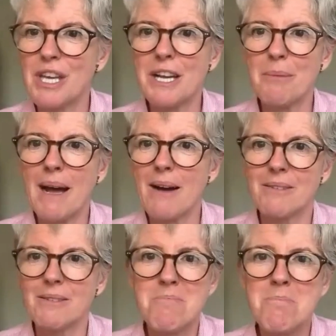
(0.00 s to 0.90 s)
You think
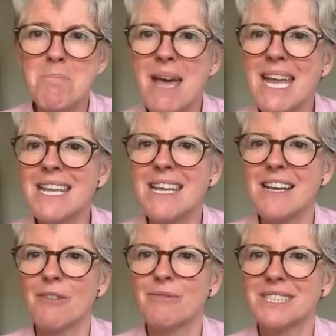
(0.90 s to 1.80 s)
about
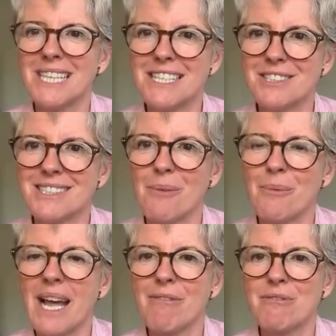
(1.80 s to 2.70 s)
many
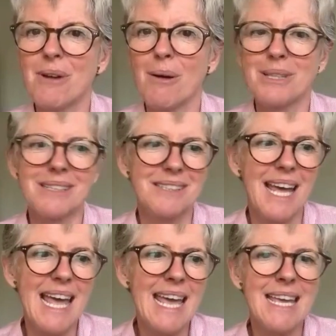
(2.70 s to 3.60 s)
conversations that we have throughout
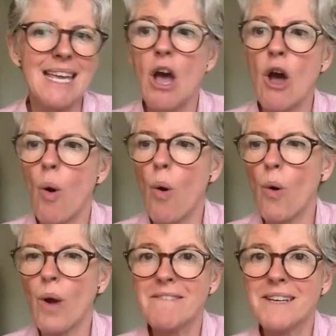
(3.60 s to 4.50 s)
the day,
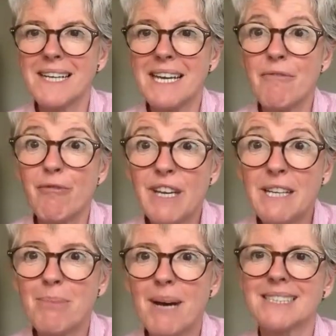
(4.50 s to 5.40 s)
or even in
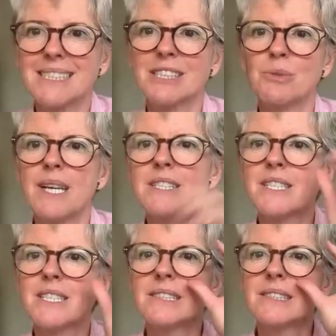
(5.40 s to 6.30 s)
feedback
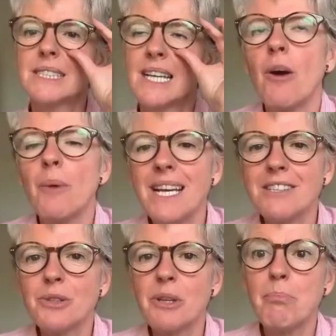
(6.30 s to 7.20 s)
situations.
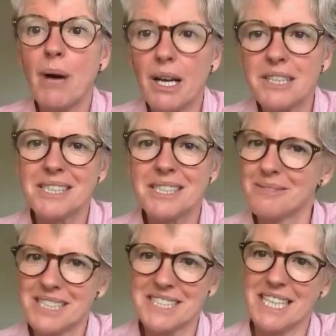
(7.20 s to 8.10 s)
Going into the but
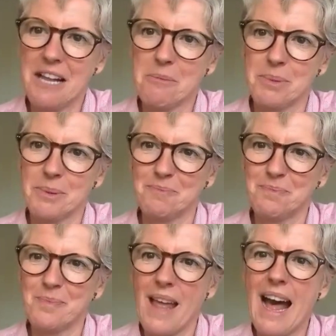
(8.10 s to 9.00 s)
doesn't help.
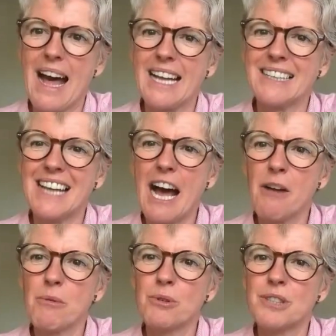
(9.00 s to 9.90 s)

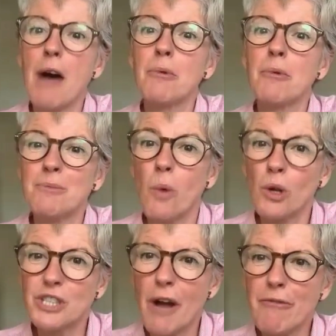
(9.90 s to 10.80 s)
And I
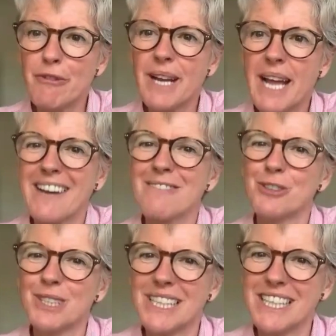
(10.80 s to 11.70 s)
would watch out for it
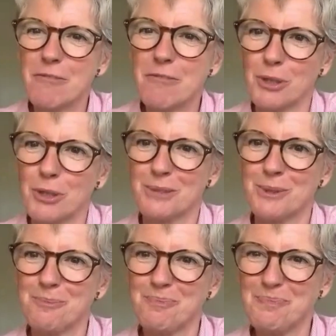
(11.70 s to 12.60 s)
and avoid it if
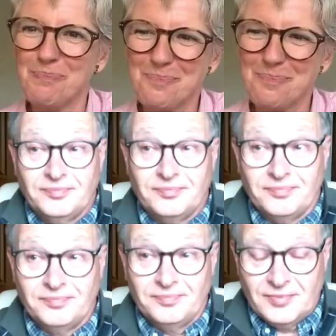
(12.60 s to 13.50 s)
possible.
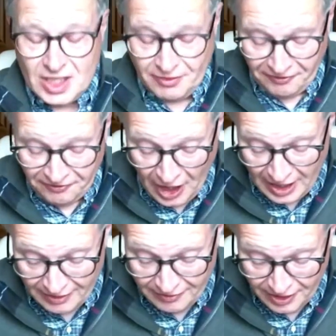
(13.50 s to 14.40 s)
So
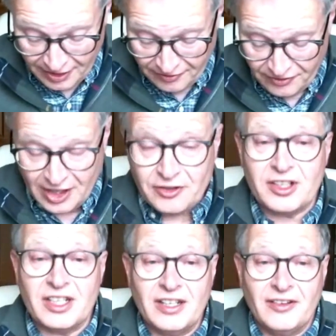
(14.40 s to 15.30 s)
5
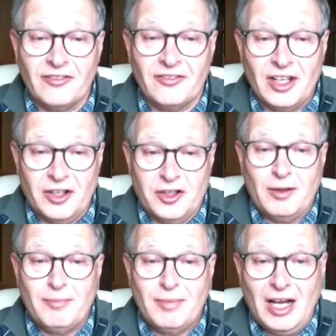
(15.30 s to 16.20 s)
very,
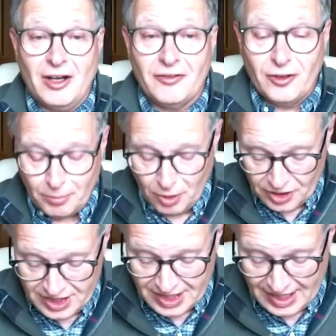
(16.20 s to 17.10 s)
very
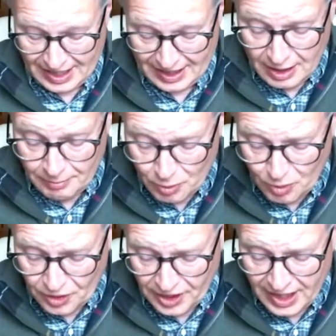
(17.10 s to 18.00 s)
powerful points there.
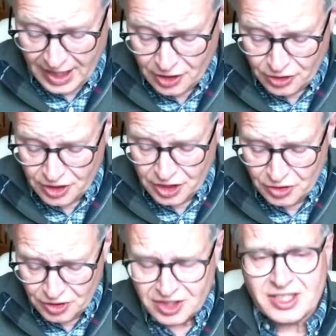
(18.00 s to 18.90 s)
Number 1,
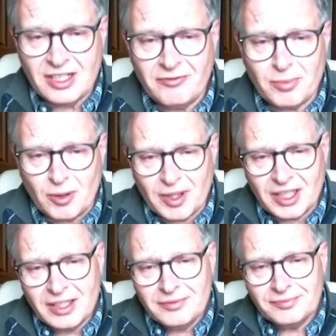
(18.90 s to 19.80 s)
introduce yourself
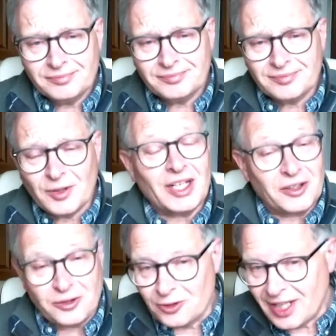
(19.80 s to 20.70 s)
properly.
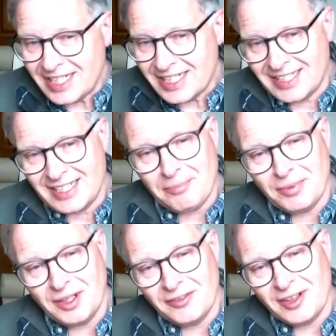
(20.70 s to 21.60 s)
You made a great
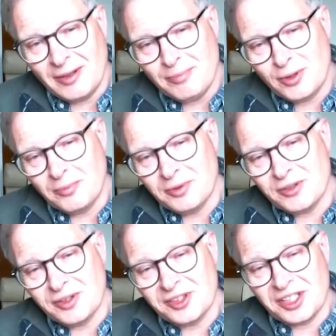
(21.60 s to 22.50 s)
example of an
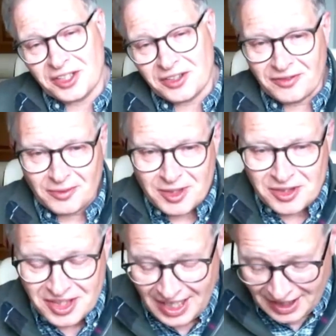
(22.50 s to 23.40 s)
impromptu introduction
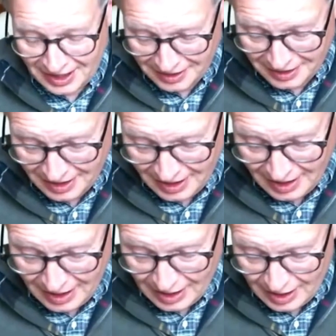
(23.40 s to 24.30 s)
from Susanna.
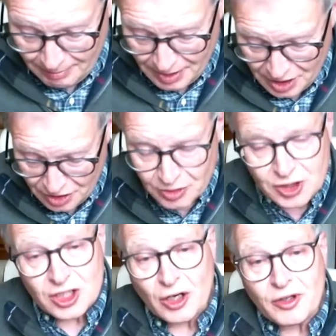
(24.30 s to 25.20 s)
Number
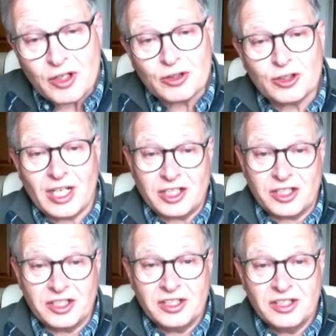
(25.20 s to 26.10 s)
2, show your
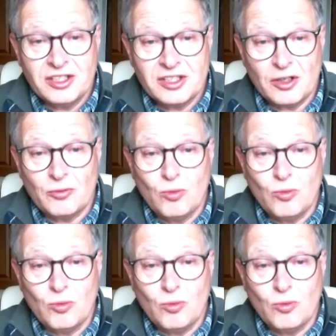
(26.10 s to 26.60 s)
treasures.